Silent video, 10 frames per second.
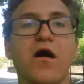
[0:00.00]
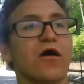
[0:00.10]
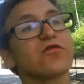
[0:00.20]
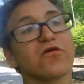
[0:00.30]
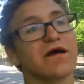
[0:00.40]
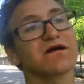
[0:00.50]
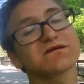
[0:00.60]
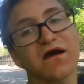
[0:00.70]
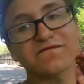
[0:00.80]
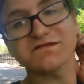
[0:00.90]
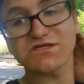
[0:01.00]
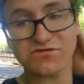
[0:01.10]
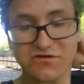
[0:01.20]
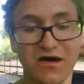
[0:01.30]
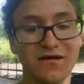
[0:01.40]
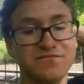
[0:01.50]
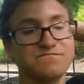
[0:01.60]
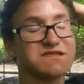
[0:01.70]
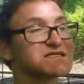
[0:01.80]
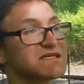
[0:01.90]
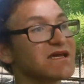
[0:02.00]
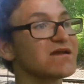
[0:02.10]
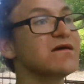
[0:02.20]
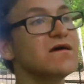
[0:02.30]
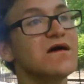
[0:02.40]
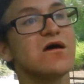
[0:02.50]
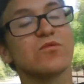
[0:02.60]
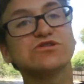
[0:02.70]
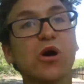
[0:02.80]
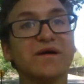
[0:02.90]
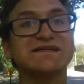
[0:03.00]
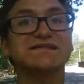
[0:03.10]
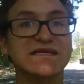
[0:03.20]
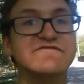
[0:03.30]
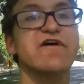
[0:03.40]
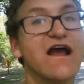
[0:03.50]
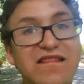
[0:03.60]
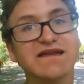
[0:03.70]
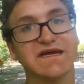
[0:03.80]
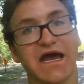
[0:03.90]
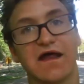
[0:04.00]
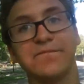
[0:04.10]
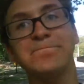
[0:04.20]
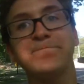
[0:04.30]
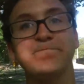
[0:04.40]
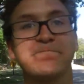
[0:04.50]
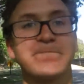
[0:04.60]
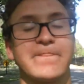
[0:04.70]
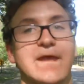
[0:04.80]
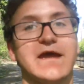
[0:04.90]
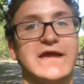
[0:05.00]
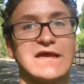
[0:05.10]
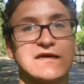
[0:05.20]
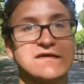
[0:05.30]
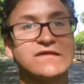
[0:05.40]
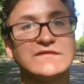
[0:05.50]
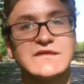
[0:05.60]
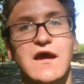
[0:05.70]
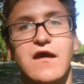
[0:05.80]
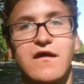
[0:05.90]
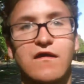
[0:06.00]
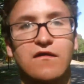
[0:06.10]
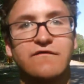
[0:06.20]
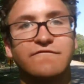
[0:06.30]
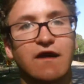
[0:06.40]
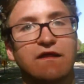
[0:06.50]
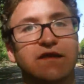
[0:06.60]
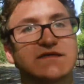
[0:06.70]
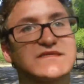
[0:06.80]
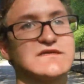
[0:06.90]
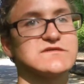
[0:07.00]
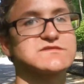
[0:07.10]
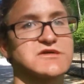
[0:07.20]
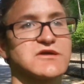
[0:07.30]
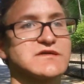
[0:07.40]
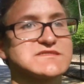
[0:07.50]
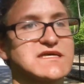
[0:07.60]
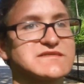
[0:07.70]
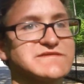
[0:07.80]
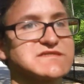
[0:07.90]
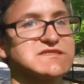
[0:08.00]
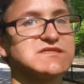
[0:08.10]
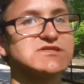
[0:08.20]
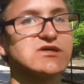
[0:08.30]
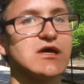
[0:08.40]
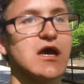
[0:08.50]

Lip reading: Although I also have to do a scene where Joey is seeing Violet again, and Violet has to answer his text message.